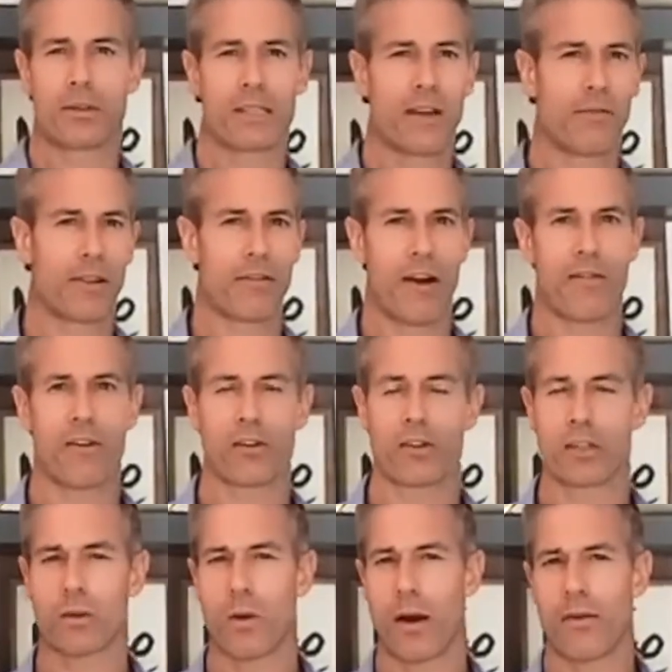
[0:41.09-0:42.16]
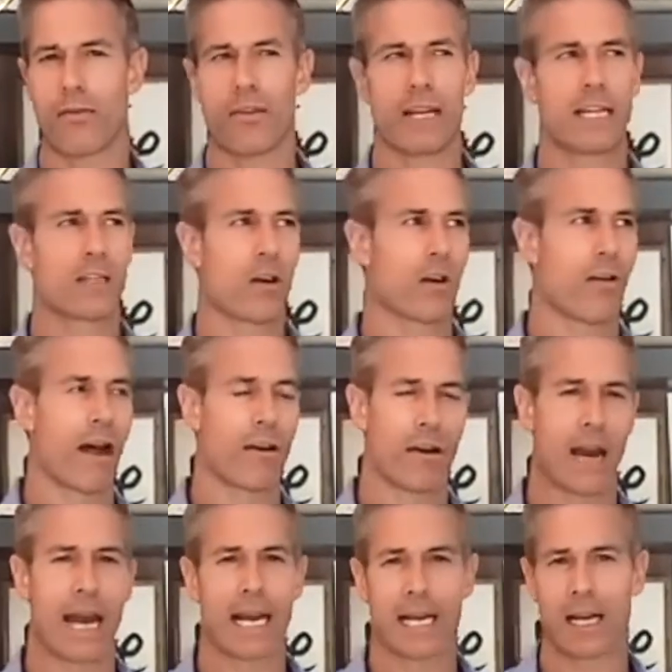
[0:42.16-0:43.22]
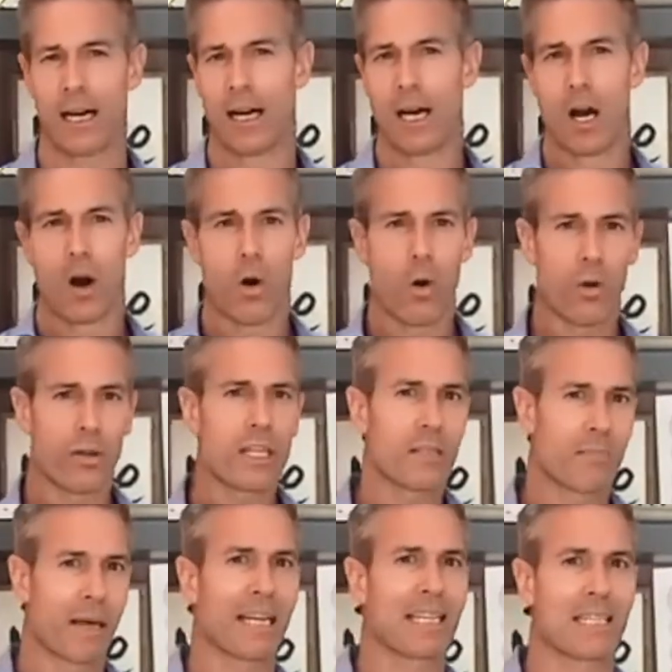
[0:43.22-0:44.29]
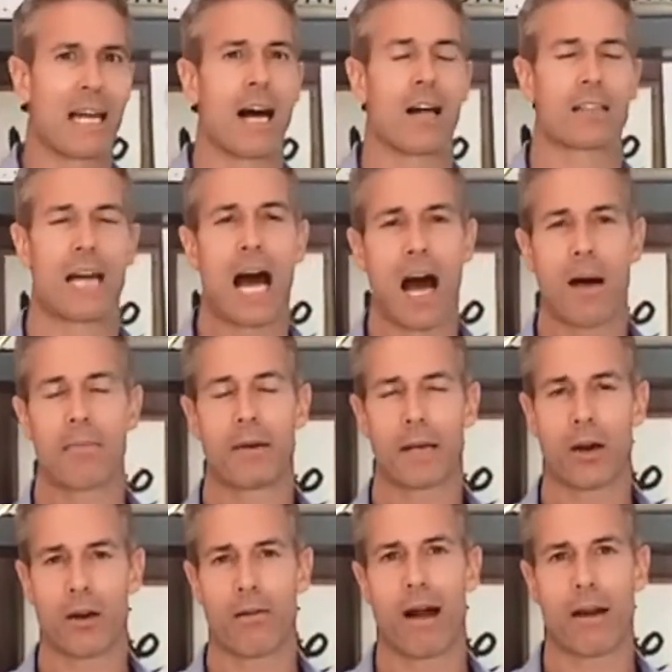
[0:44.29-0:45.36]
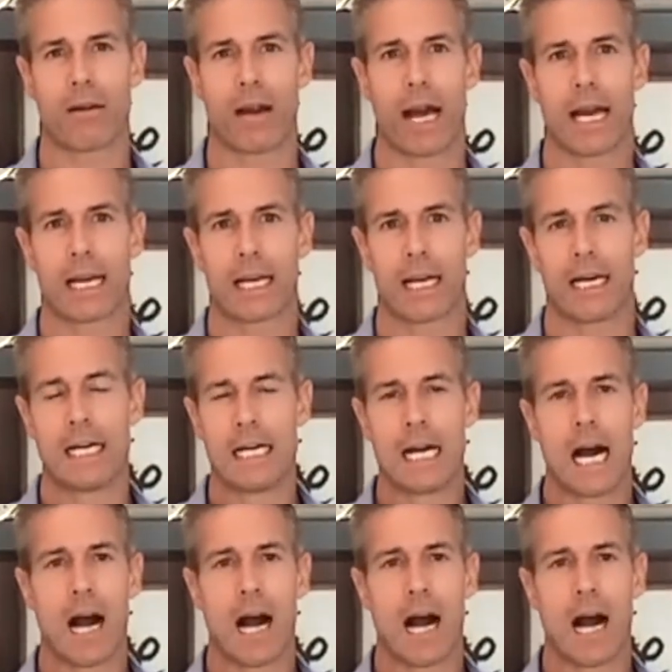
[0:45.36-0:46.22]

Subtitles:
7,500 square feet on around an acre. All these big sales are happening on around an acre.